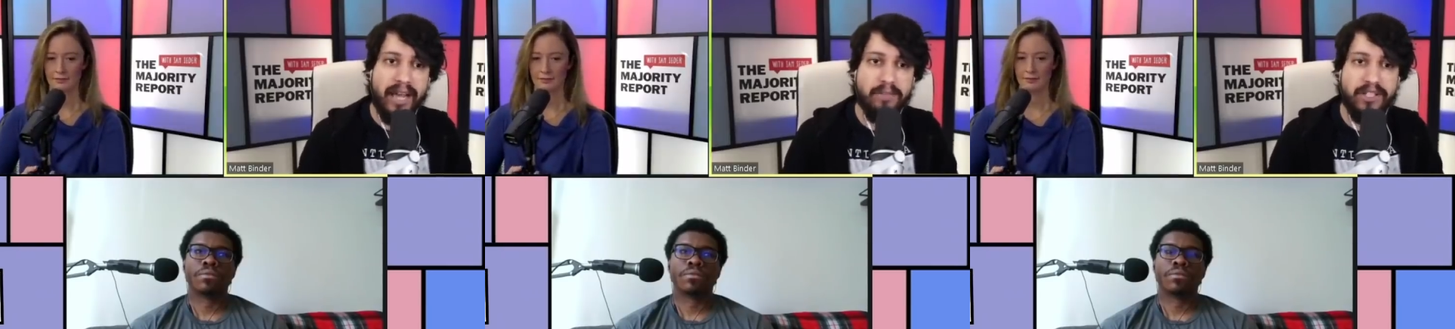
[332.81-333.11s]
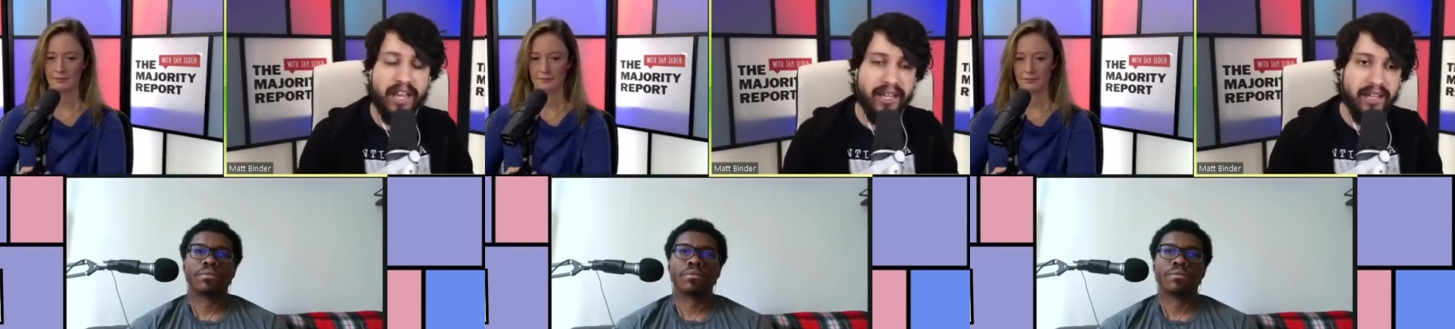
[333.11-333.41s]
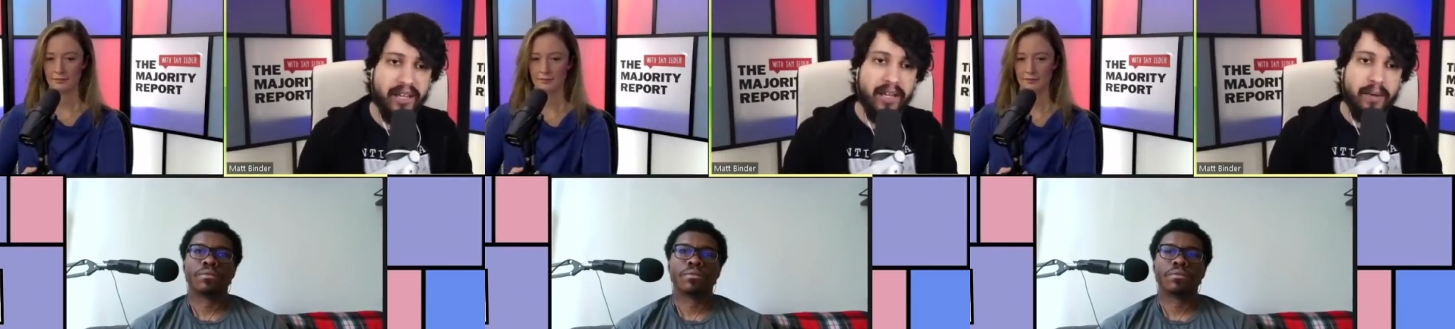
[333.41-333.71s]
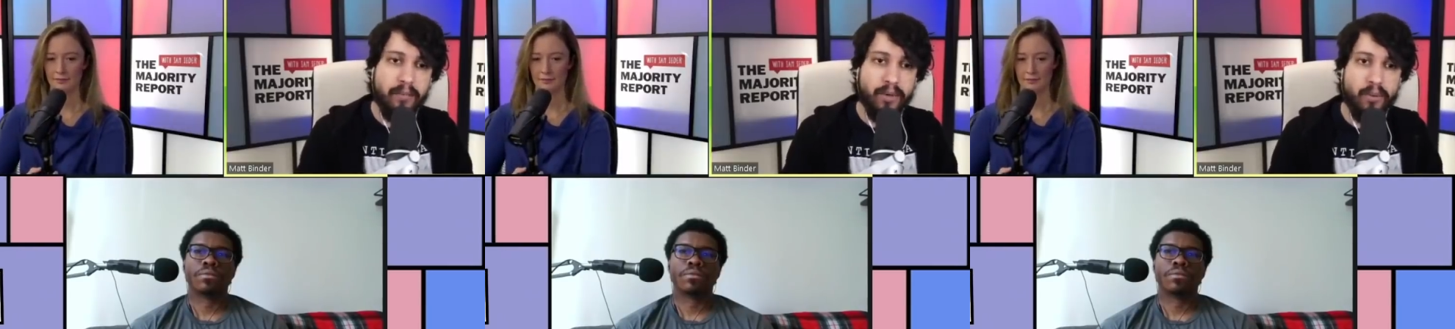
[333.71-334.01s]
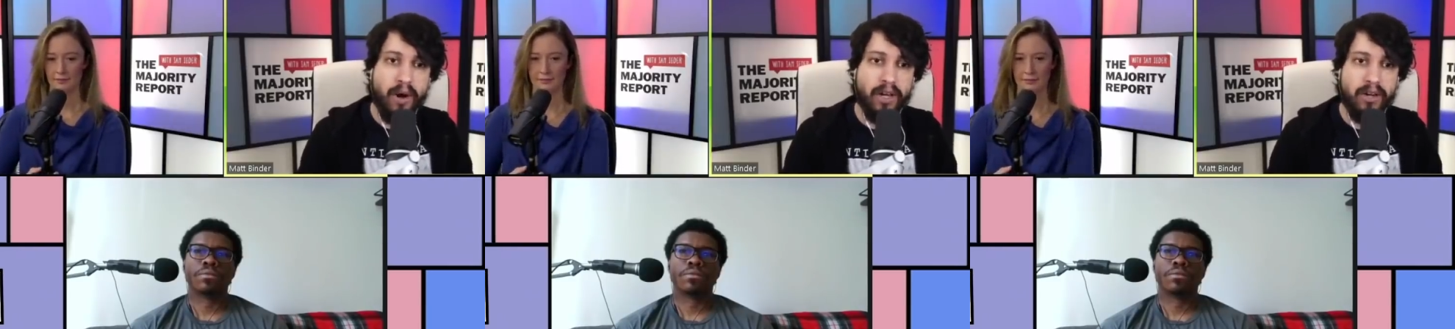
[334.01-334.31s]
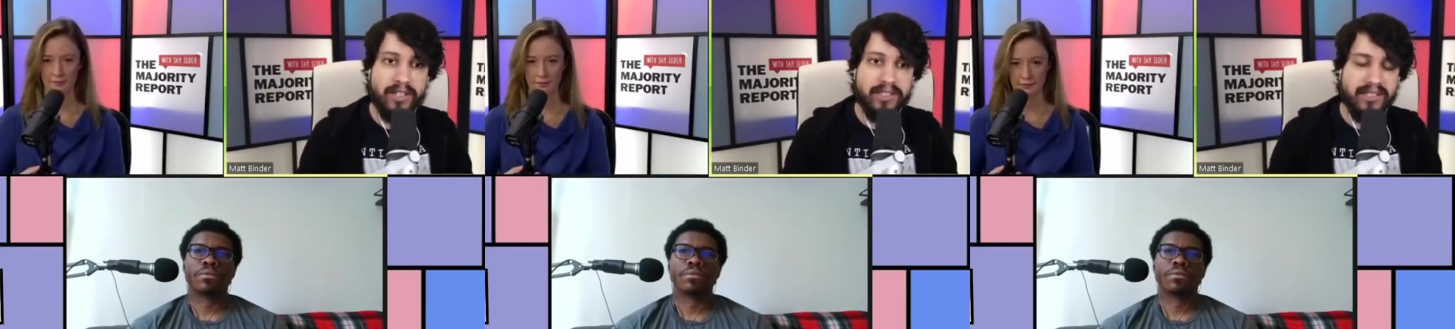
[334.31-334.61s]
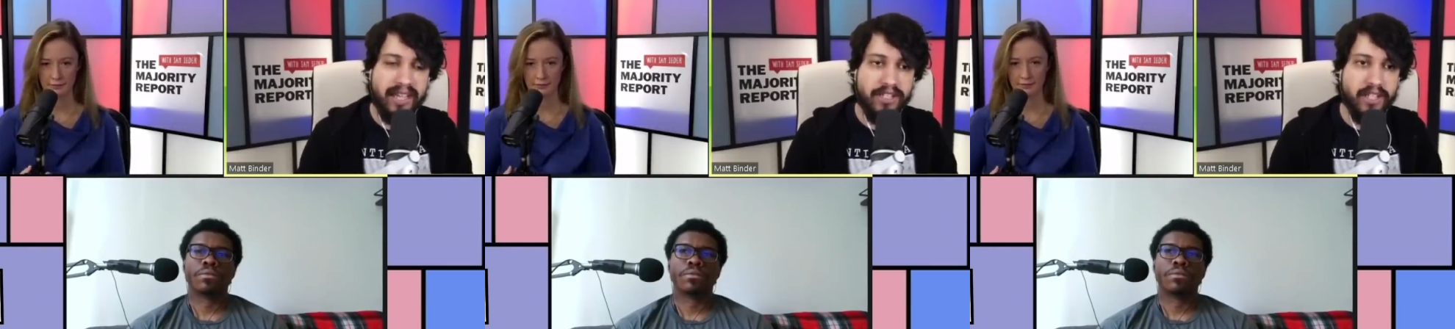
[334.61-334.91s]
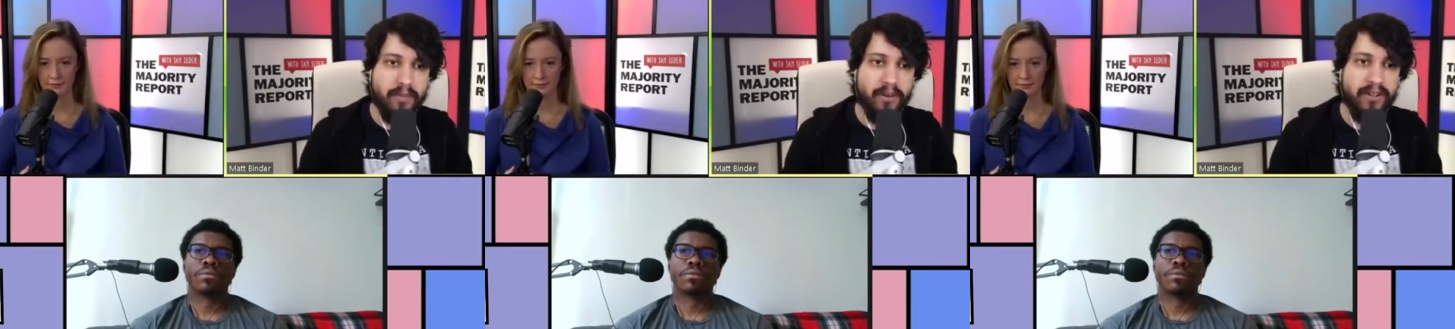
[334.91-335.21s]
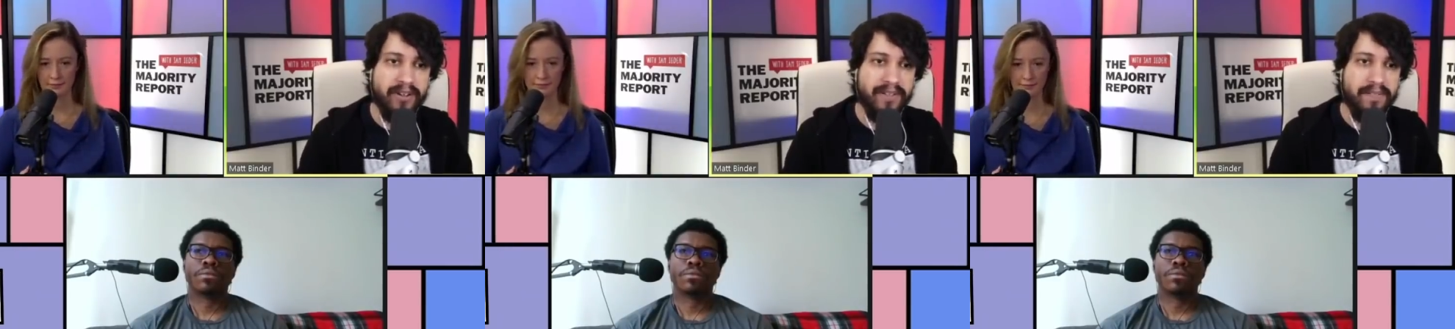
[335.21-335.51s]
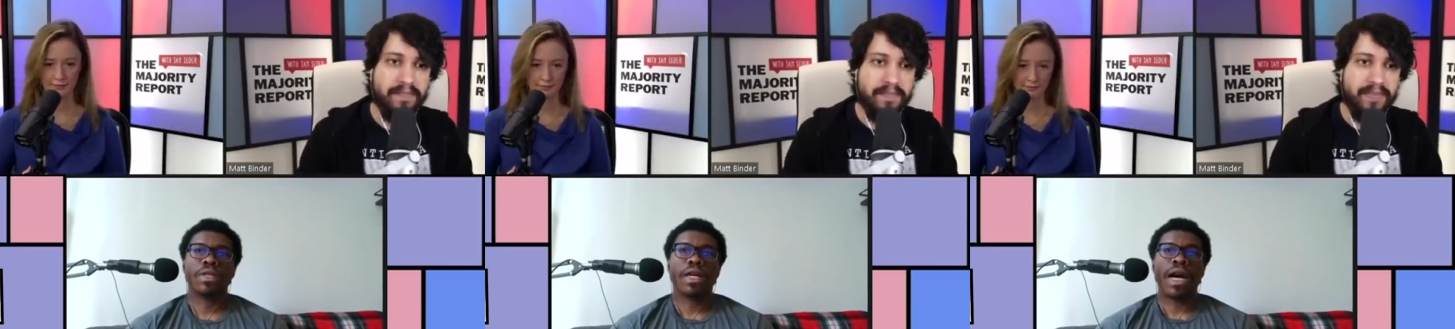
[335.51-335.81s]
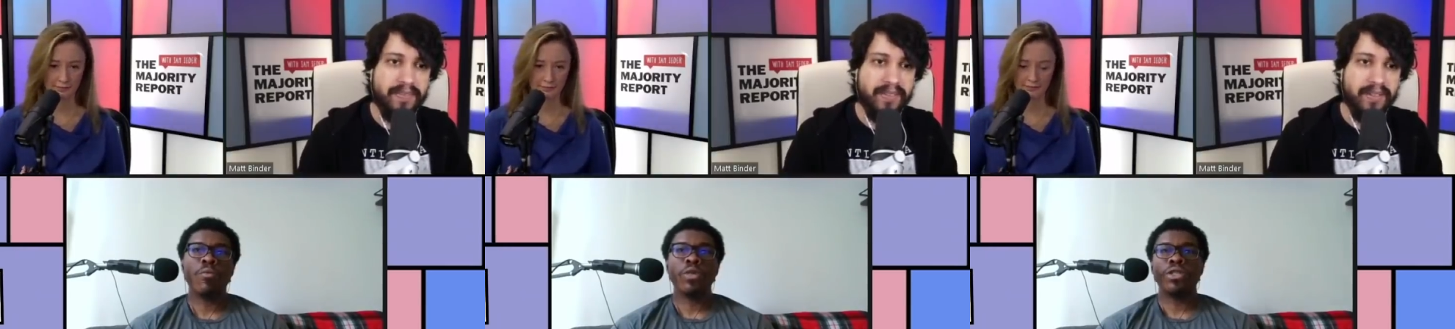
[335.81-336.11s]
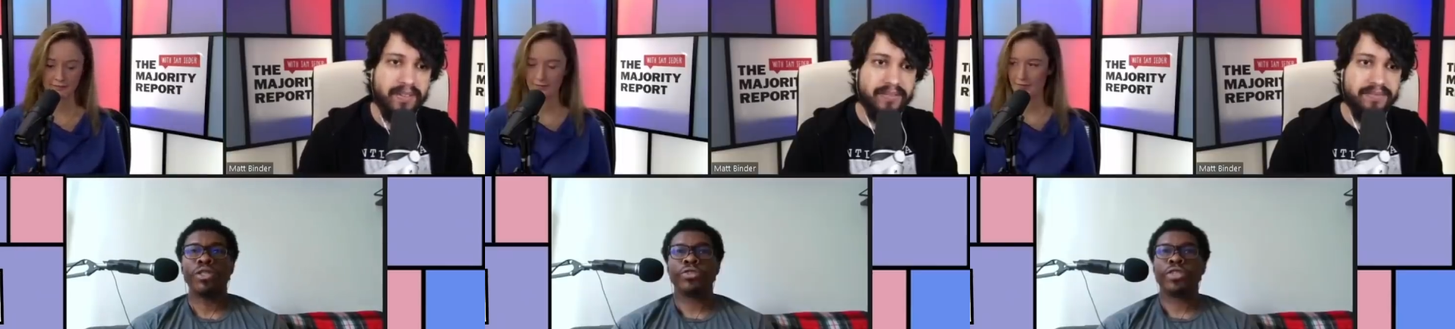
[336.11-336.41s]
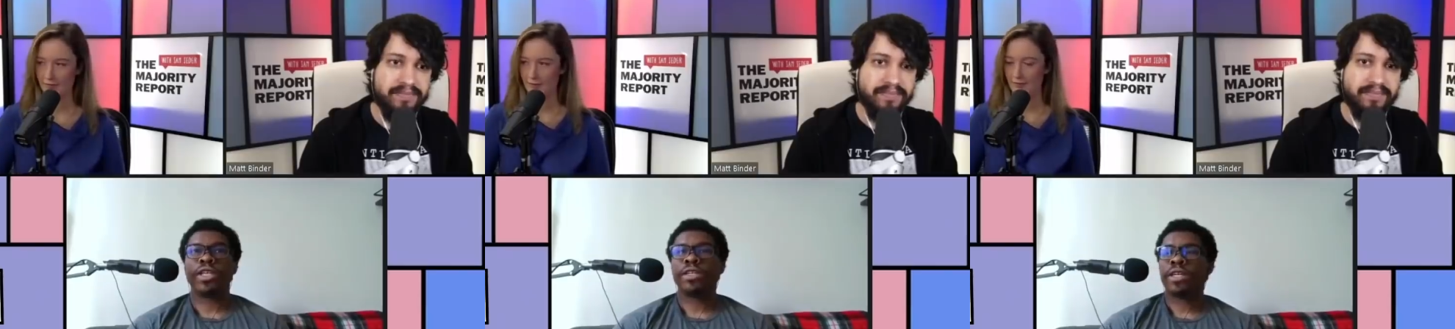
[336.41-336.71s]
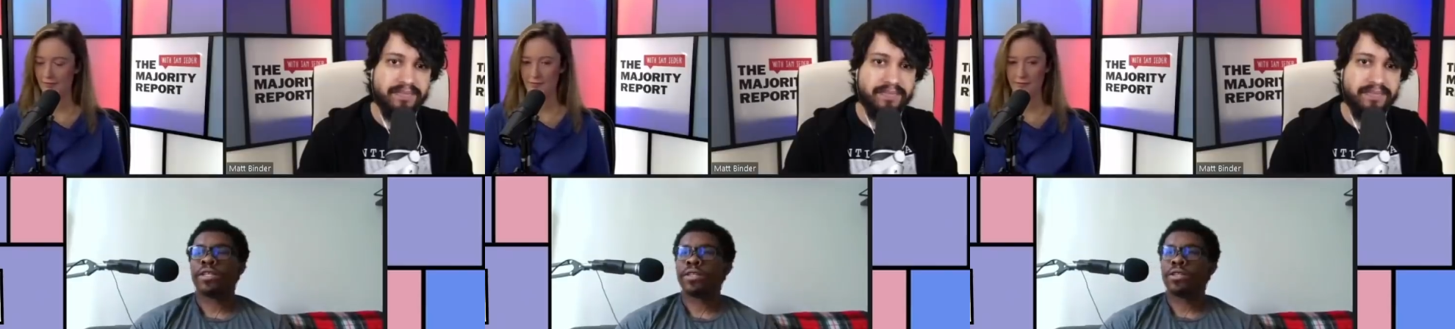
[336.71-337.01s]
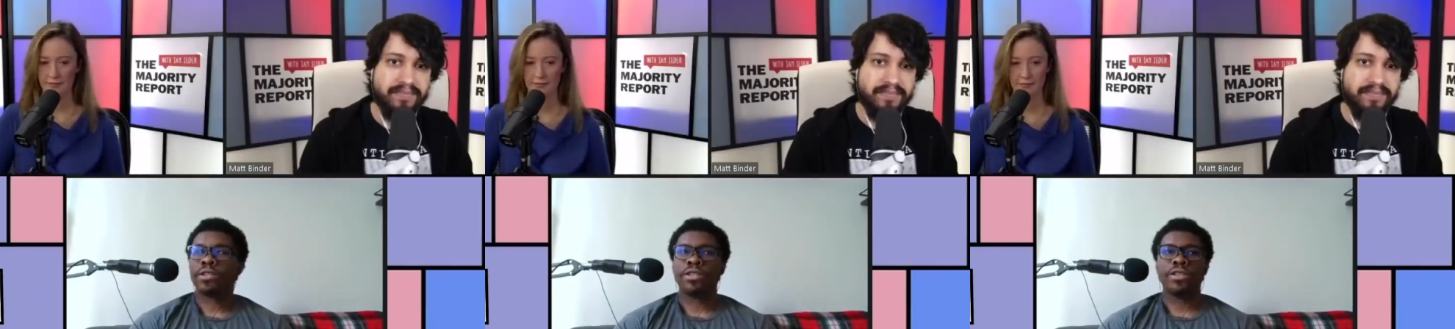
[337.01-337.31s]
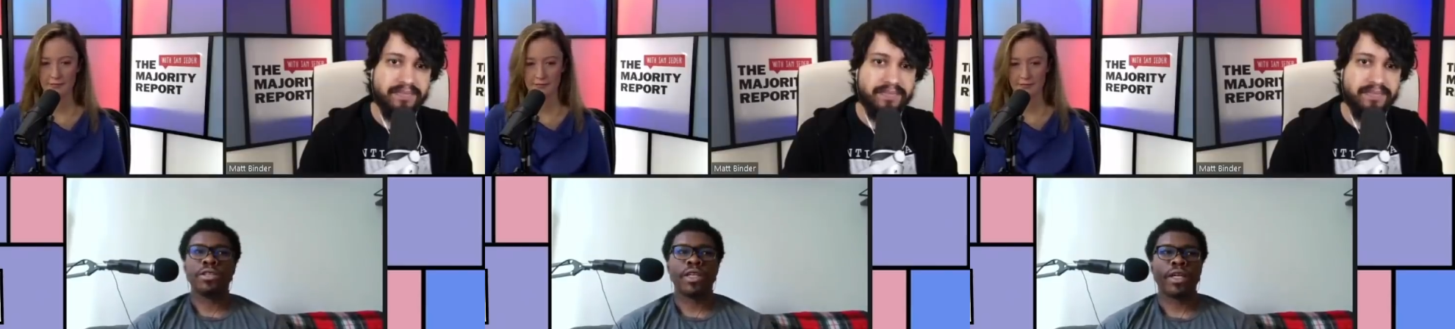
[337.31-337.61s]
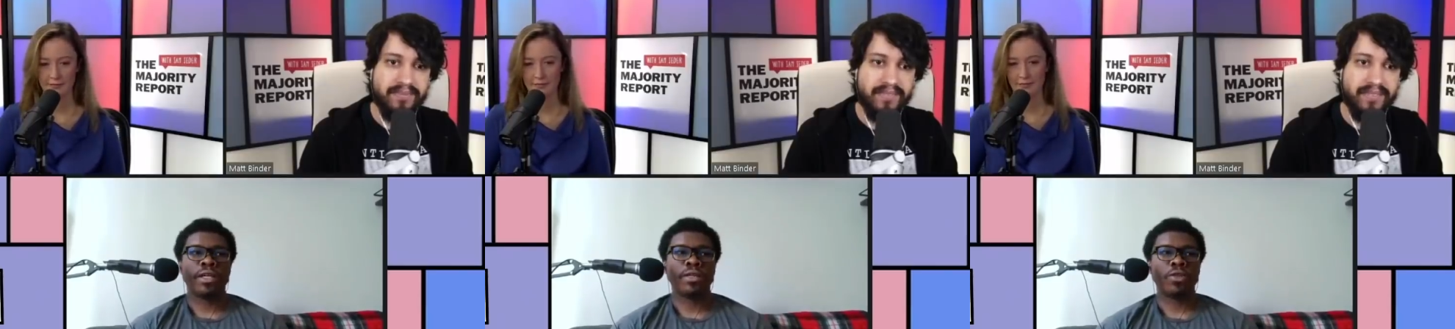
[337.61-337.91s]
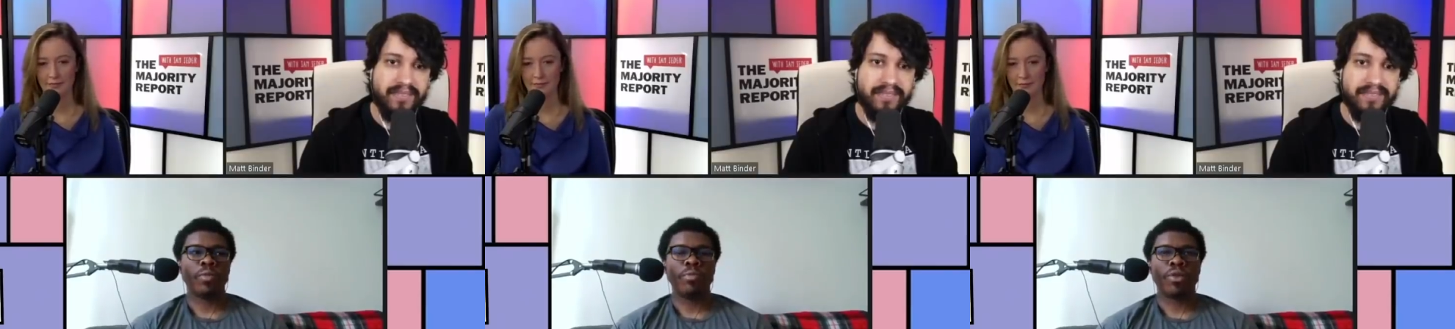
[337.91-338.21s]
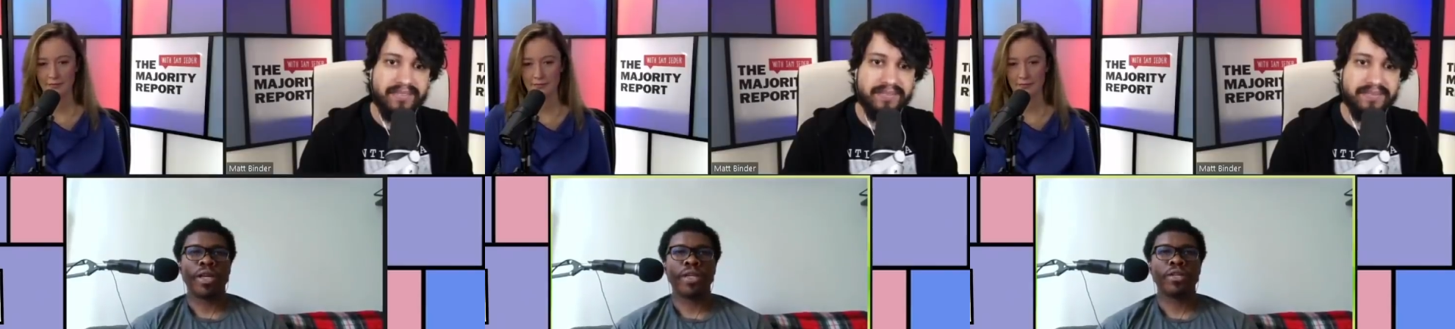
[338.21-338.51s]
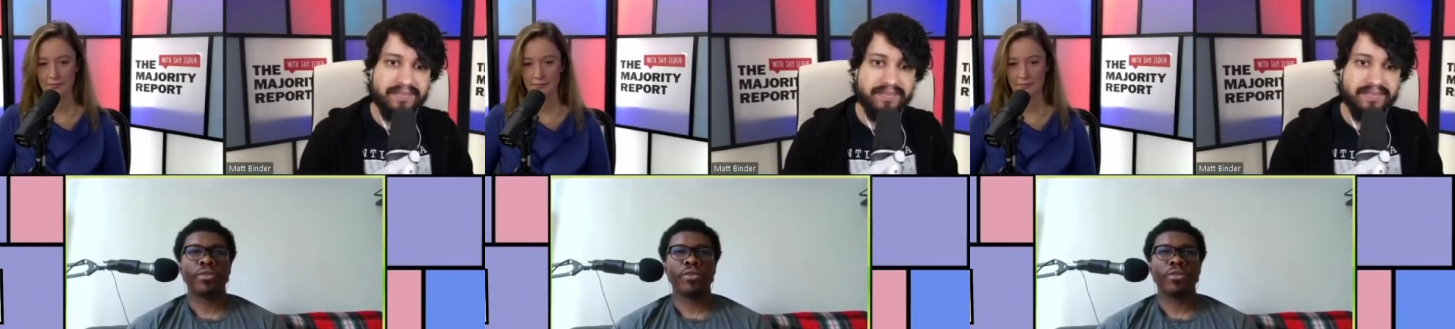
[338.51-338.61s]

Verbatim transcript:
Speaker 1: MJ moonwalk across the stage anymore.
Speaker 2: I'm willing to entertain the idea that the Clintons had Kobe Bryant